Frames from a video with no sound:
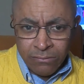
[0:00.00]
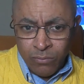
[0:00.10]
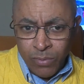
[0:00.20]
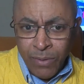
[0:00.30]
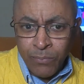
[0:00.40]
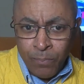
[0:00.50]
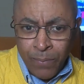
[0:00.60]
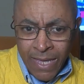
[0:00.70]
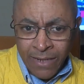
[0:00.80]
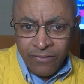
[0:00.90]
when people
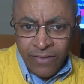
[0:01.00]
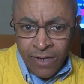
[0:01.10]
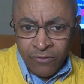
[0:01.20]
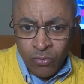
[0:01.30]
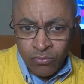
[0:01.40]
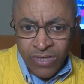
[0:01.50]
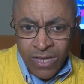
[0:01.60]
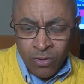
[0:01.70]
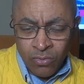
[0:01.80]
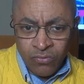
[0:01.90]
pay to stay at his
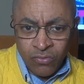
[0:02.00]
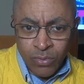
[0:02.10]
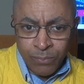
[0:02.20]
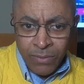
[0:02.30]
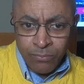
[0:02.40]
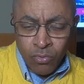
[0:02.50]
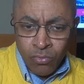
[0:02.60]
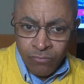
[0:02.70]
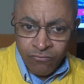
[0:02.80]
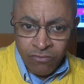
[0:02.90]
hotels, or when
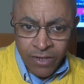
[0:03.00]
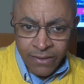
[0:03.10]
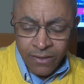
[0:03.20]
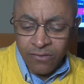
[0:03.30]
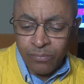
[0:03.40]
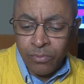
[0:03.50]
people rent his